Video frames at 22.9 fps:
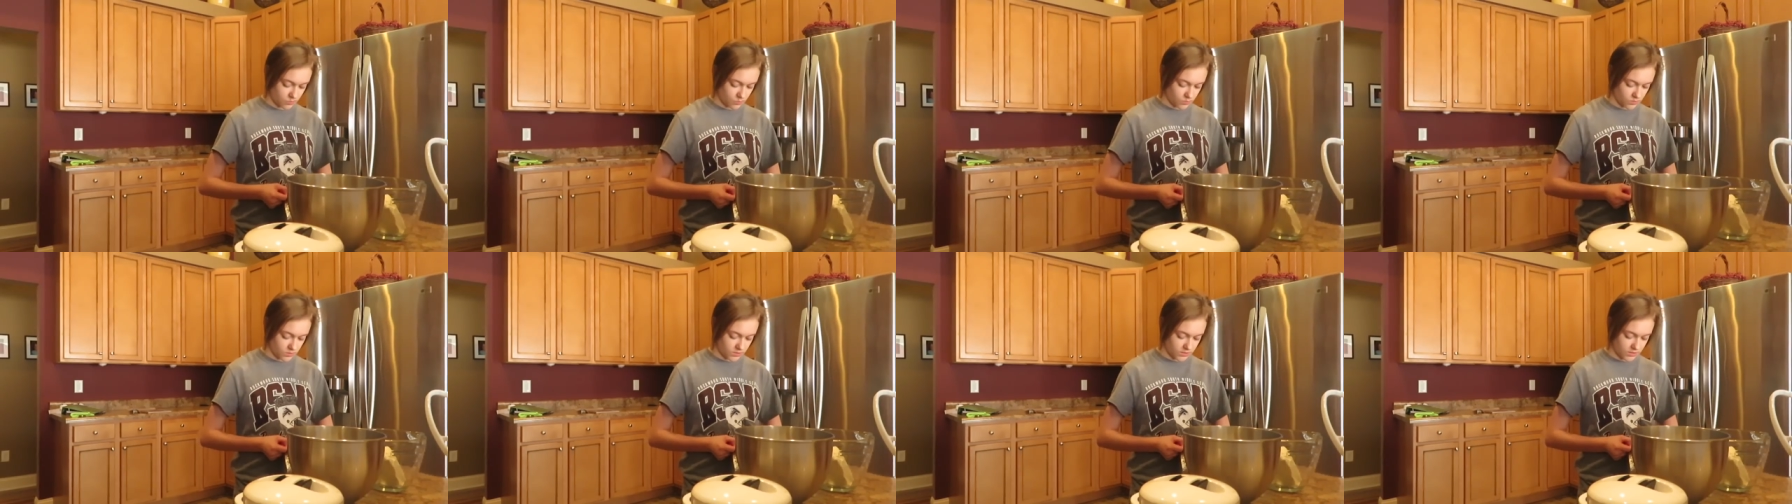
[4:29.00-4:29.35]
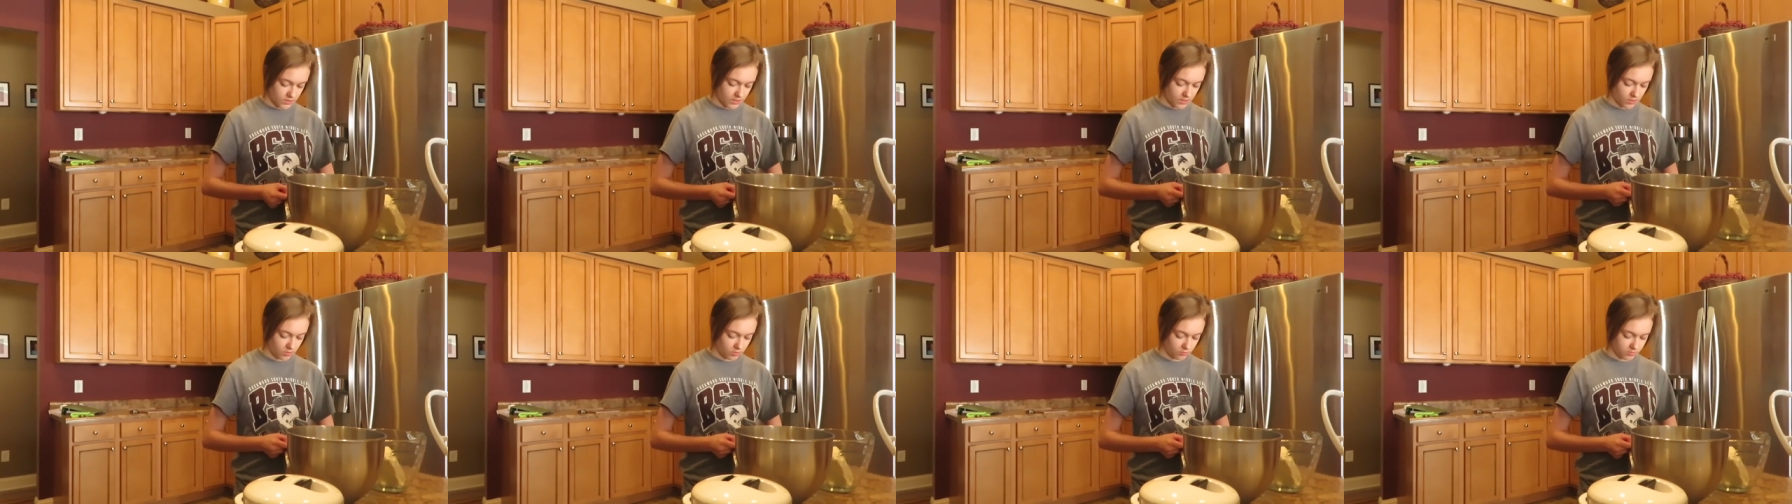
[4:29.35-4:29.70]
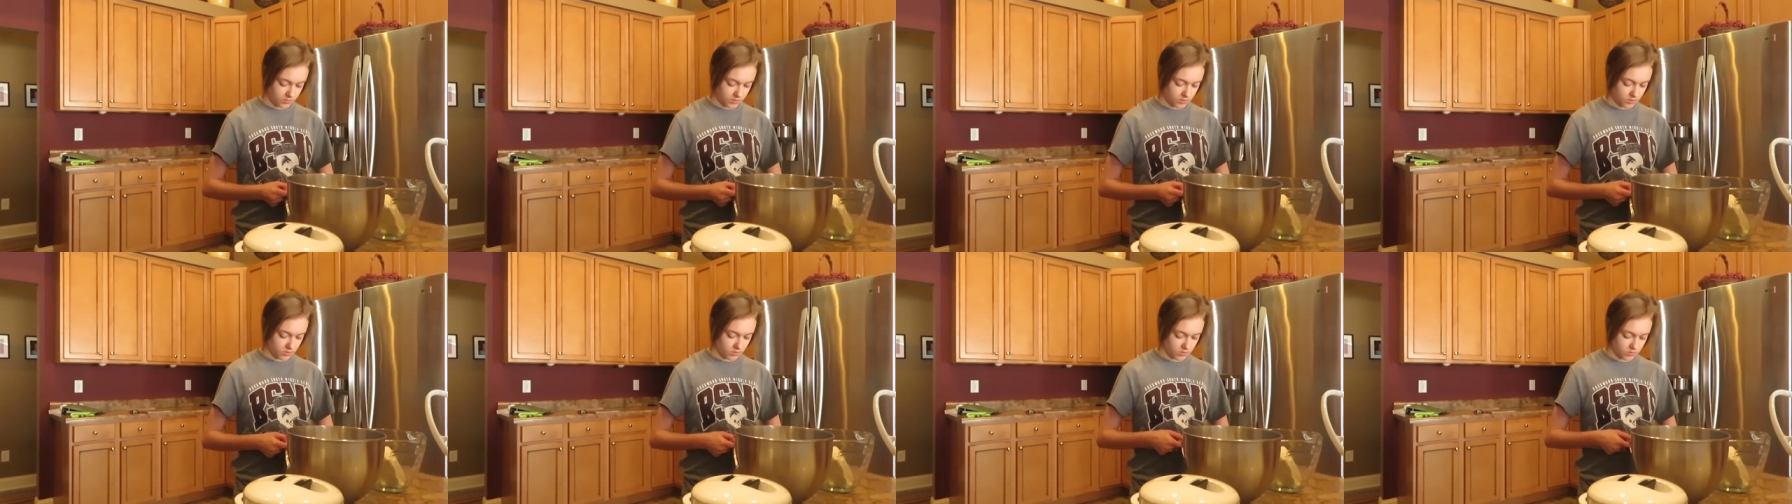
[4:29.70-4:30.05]
one day I'll
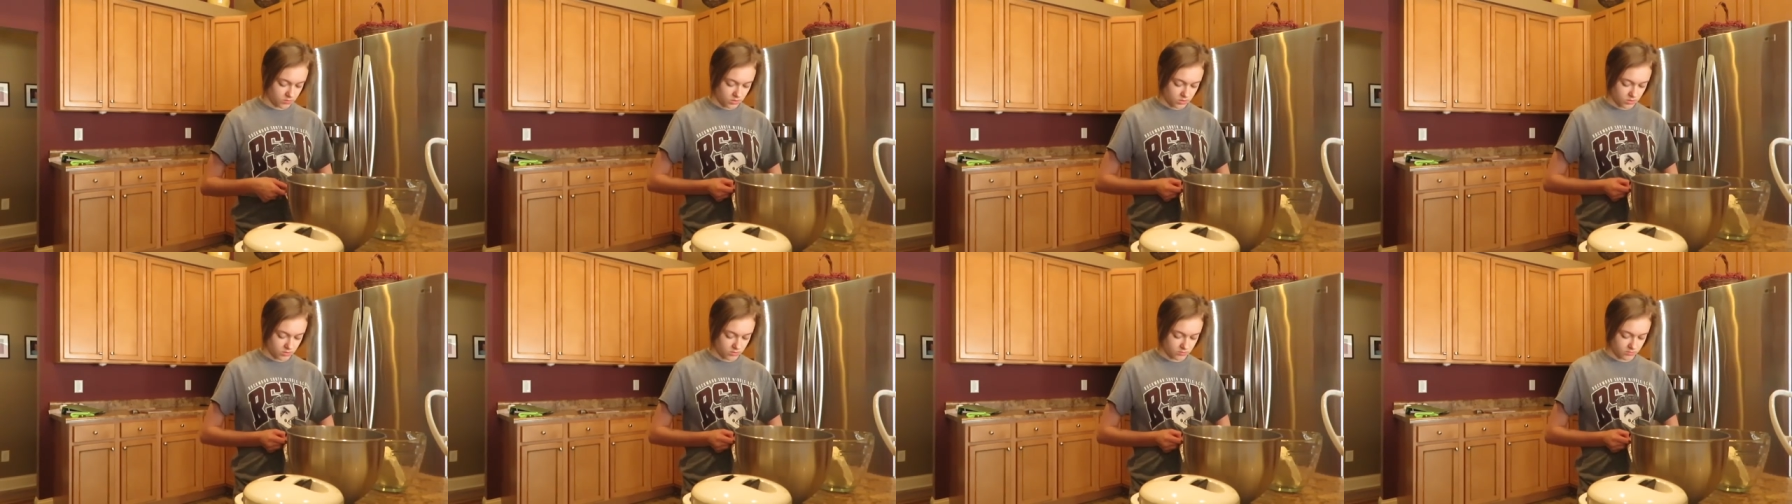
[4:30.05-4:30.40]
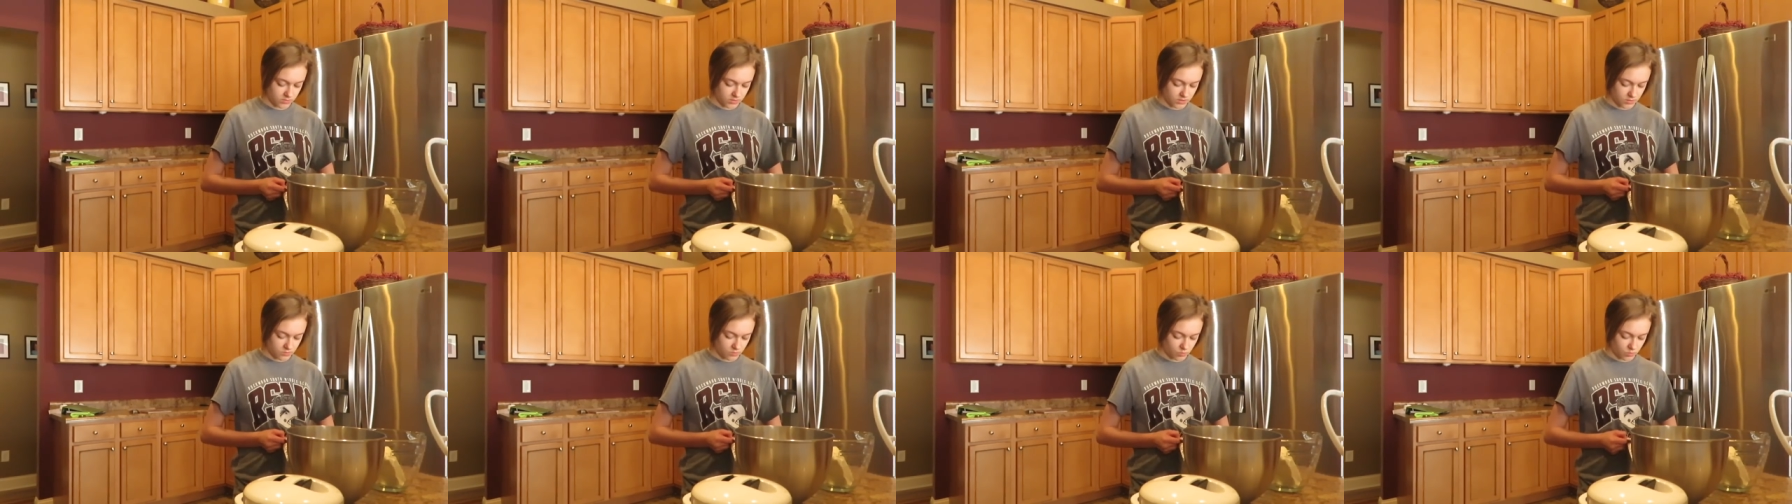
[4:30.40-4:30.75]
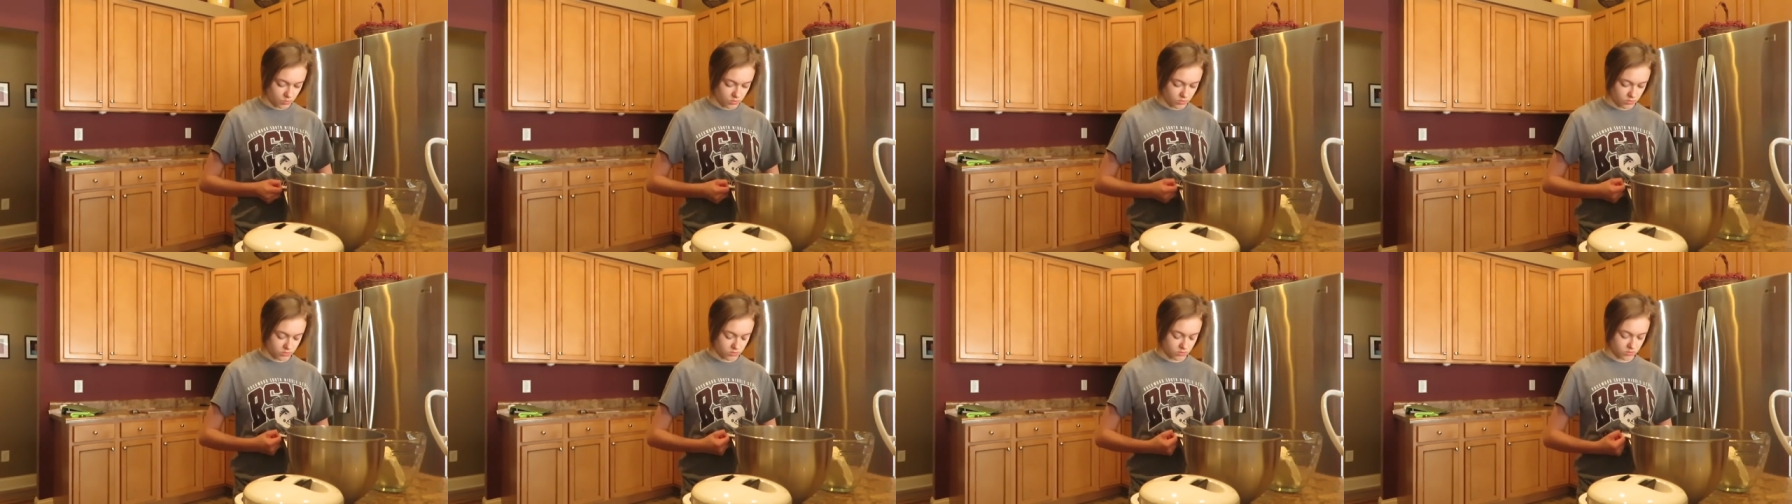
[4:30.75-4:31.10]
be on Cupcake
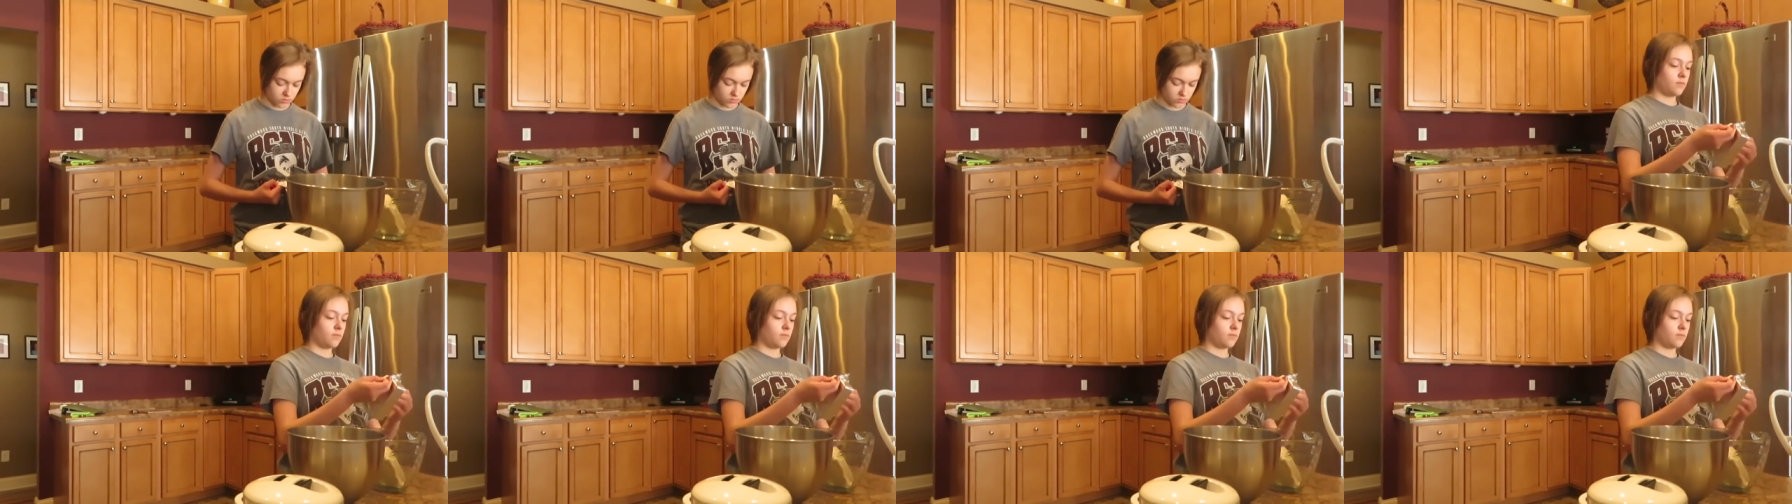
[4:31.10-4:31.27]
Wars.